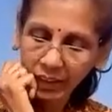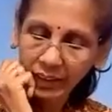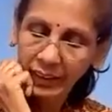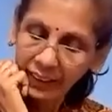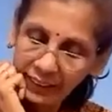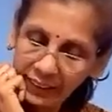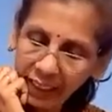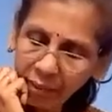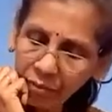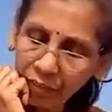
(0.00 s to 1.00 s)
So in the
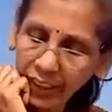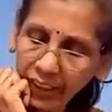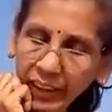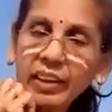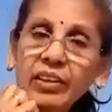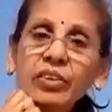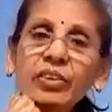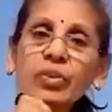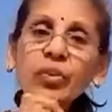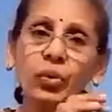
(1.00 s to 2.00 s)
same way,
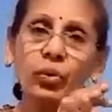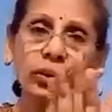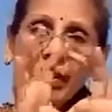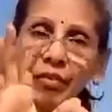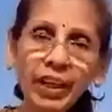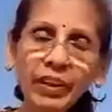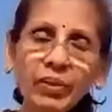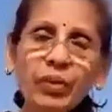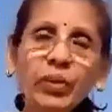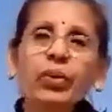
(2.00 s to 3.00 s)
through
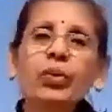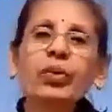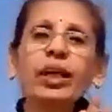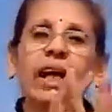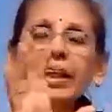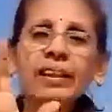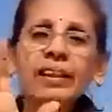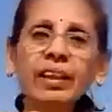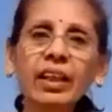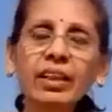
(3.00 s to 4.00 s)
Dravyanu and
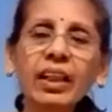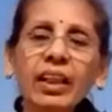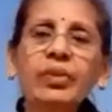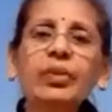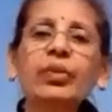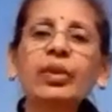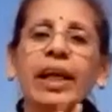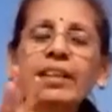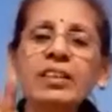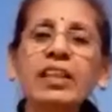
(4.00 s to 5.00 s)
Karnanu
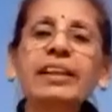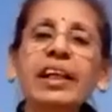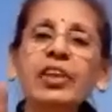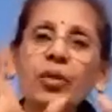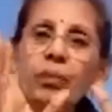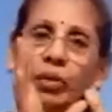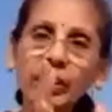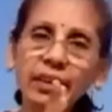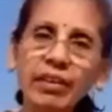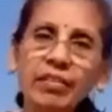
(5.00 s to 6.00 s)
and they'll tell you about the
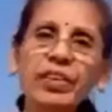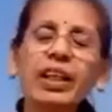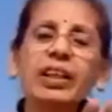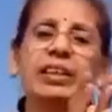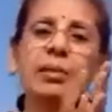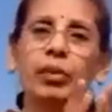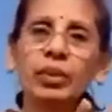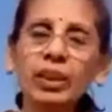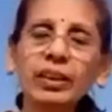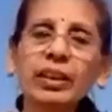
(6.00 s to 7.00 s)
Dravyas, about
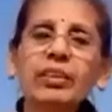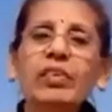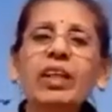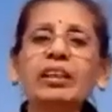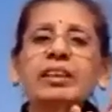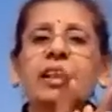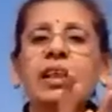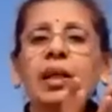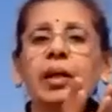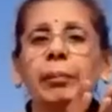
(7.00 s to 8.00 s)
the Tattvas,
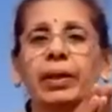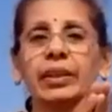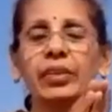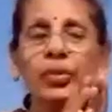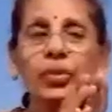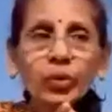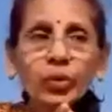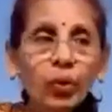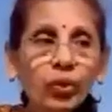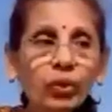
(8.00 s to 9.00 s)
but you
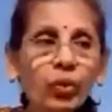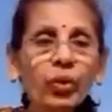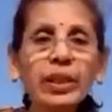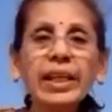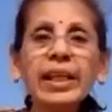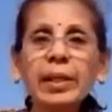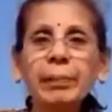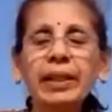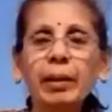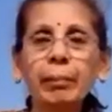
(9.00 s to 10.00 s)
don't go deep
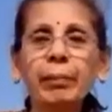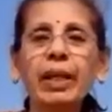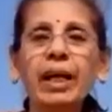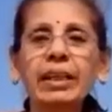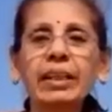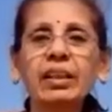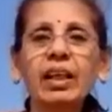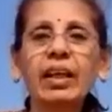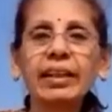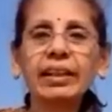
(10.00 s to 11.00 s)
and apply
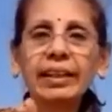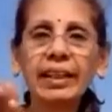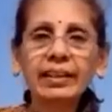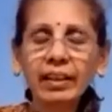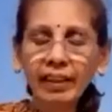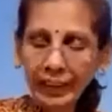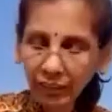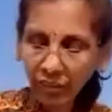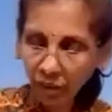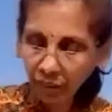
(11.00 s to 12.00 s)
and get the right
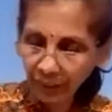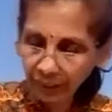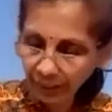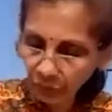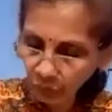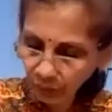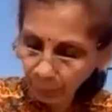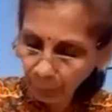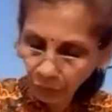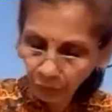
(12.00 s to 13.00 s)
knowledge and don't
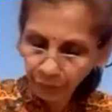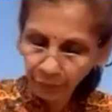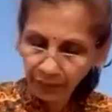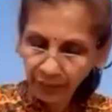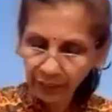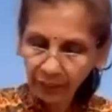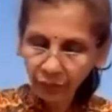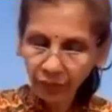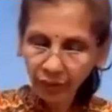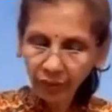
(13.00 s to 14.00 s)
come out of Mithyatva,